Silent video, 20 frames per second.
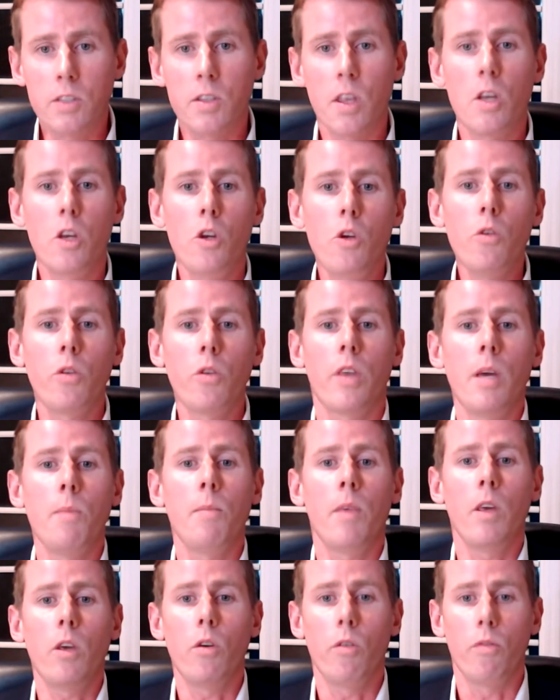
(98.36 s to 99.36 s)
is the new
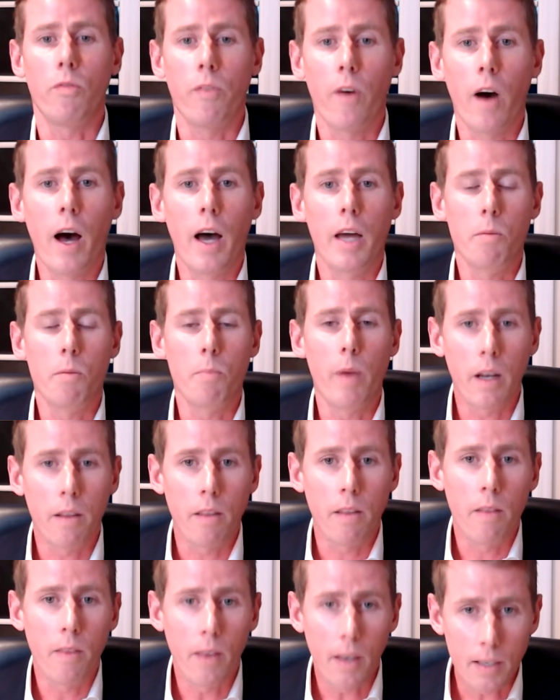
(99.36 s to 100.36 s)
theme that you find
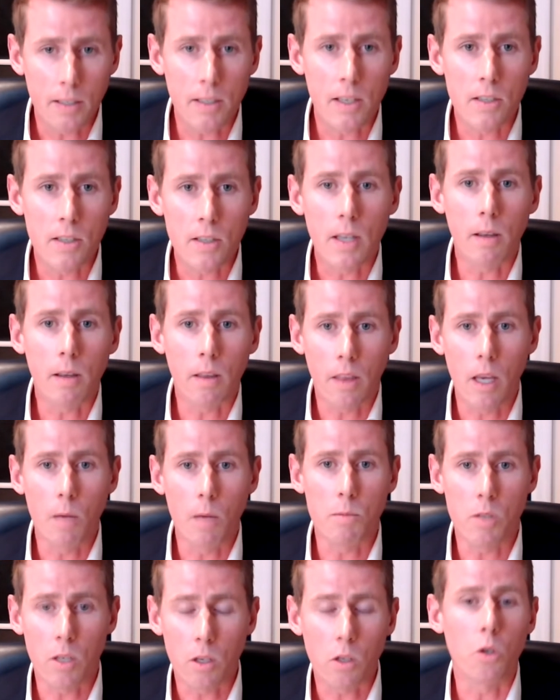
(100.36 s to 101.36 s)
better than the existing
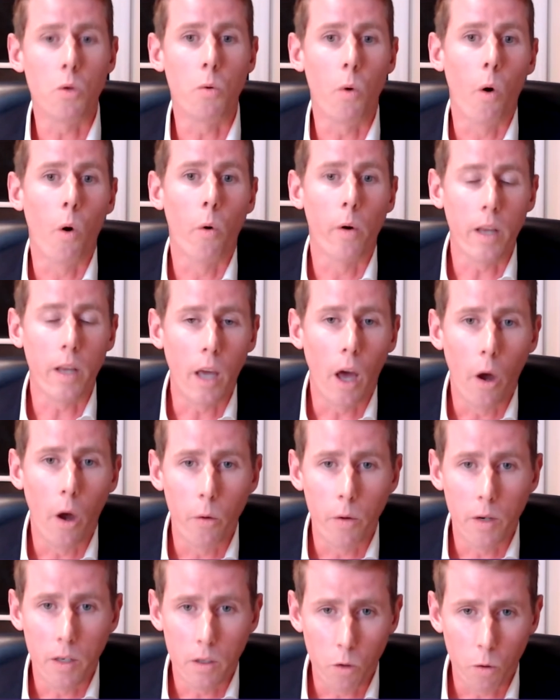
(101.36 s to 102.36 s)
themes that you already
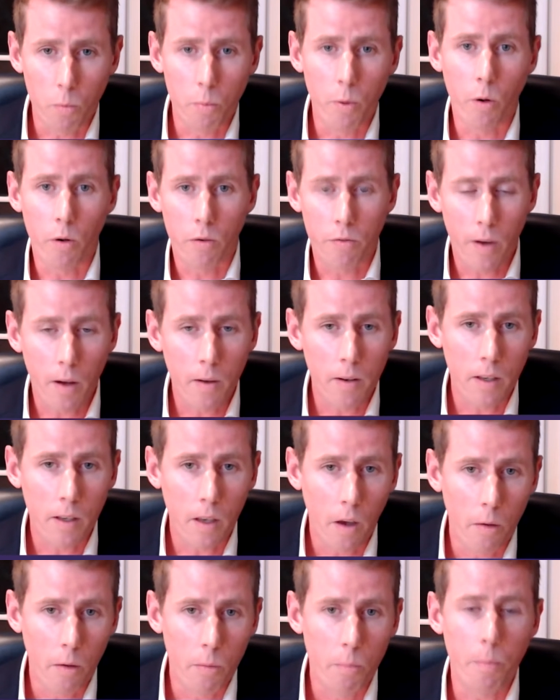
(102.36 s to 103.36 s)
own in your
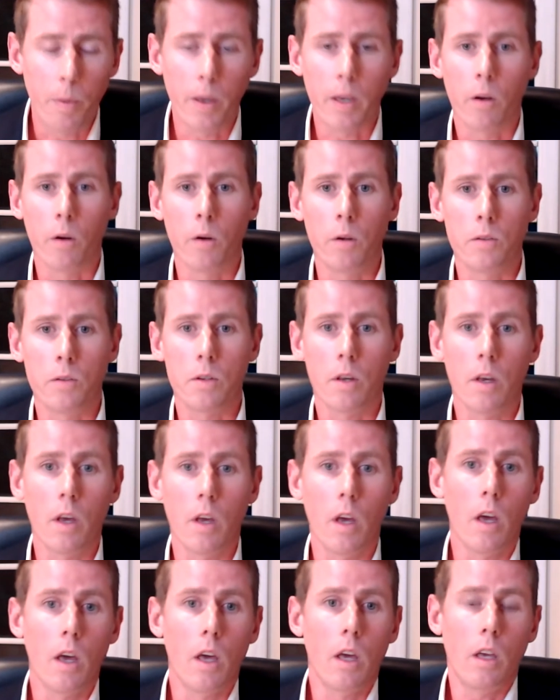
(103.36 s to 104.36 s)
portfolio? Because,
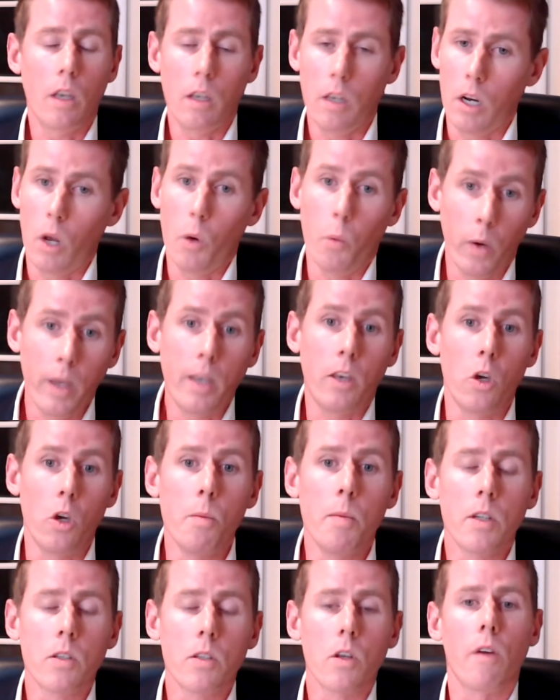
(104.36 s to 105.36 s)
you know, we
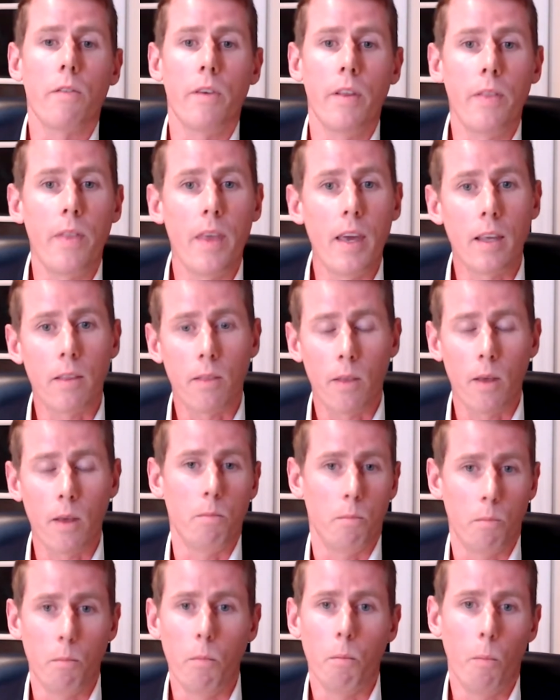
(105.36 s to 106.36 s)
humans often think
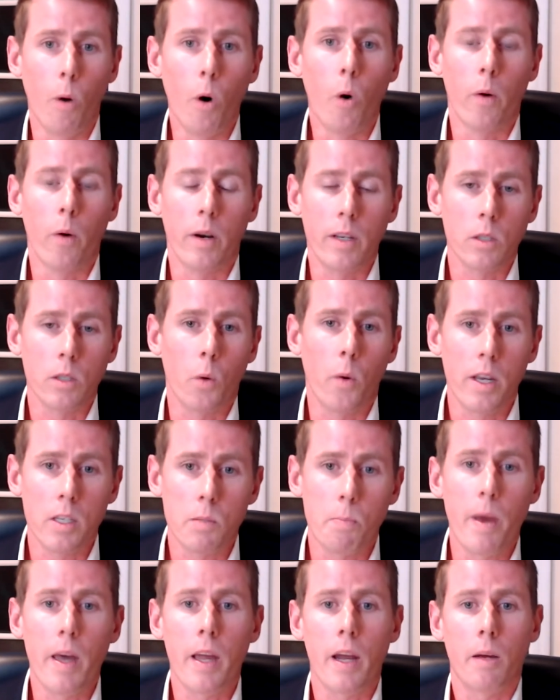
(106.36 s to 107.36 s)
that more is
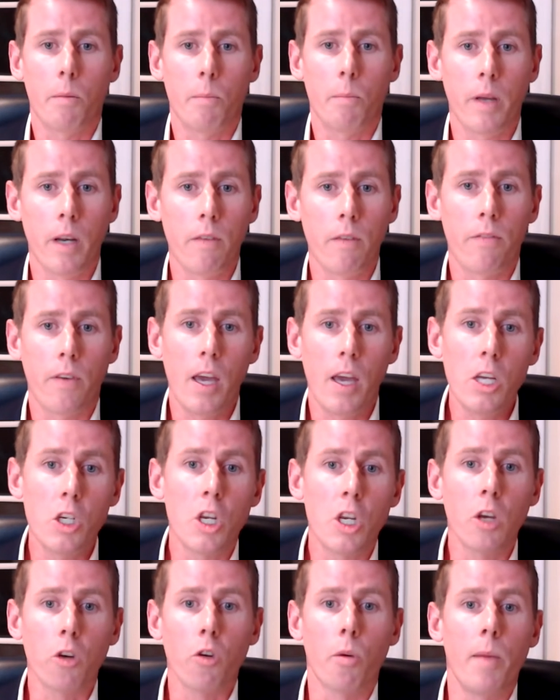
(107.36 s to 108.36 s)
always better. But if
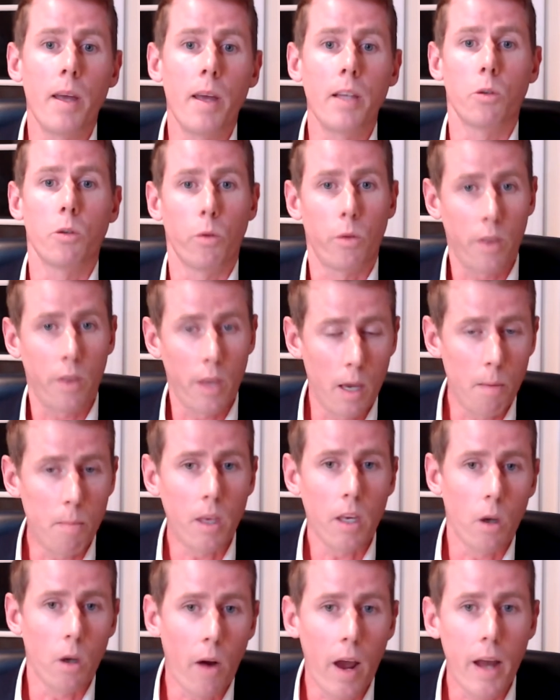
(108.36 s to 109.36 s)
each incremental theme
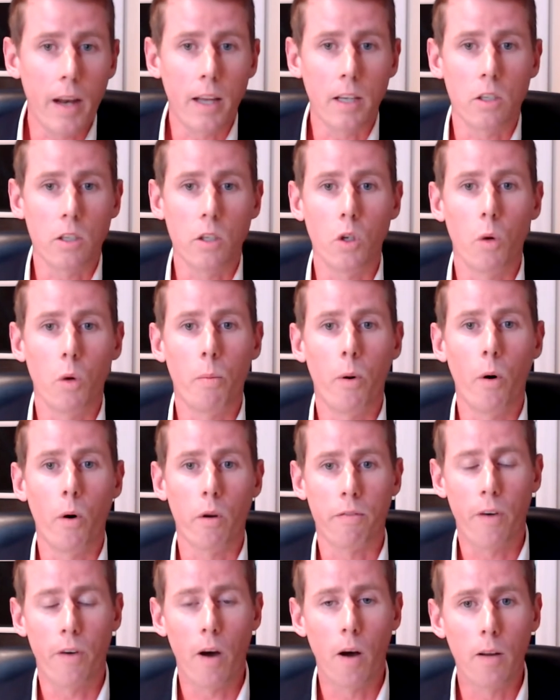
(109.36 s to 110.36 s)
that you're adding to your
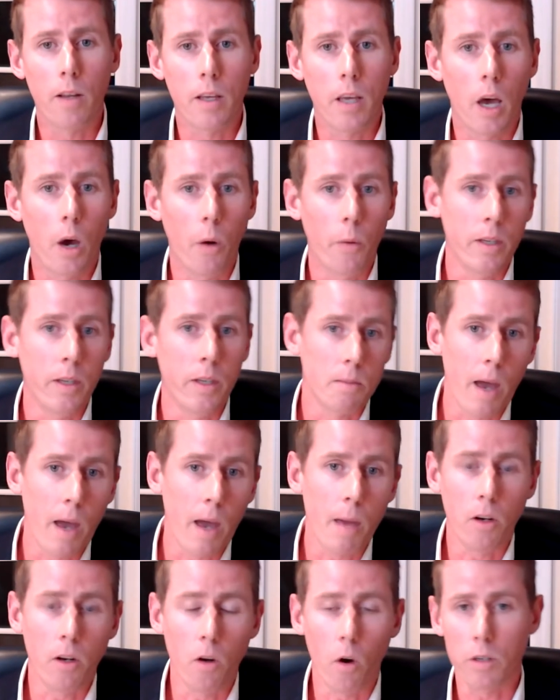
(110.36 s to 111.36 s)
portfolio is
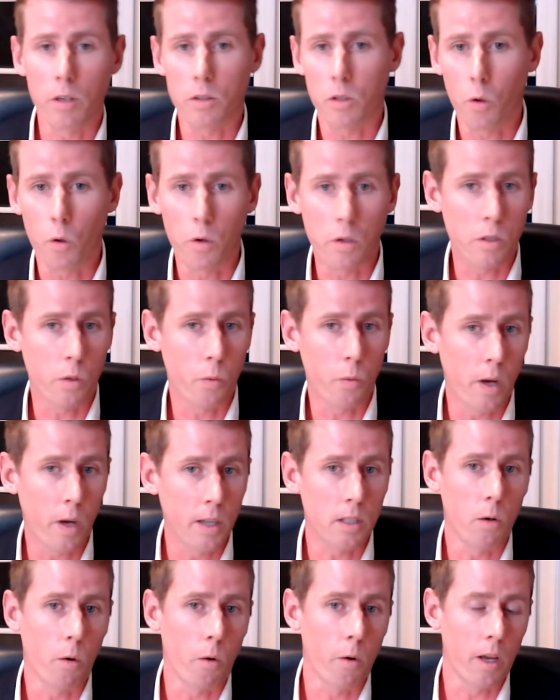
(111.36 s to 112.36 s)
maybe not as good as the
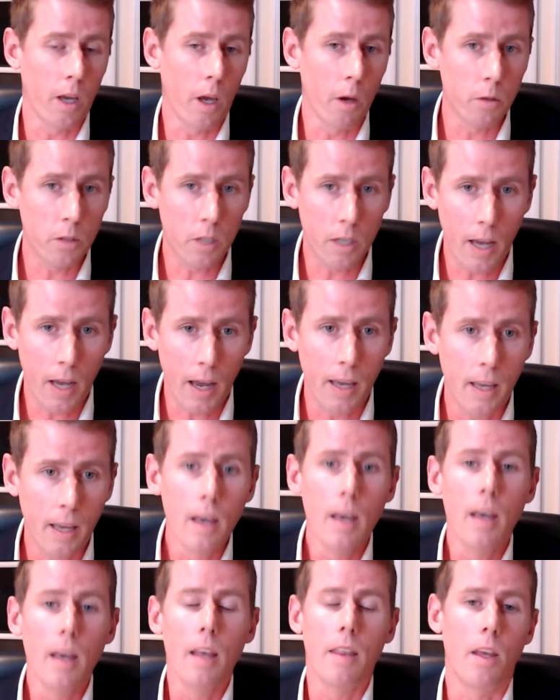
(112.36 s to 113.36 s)
ones you already own today,
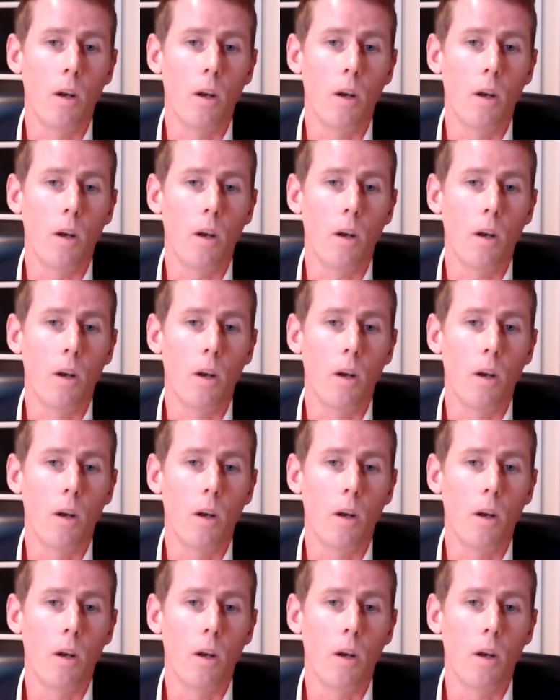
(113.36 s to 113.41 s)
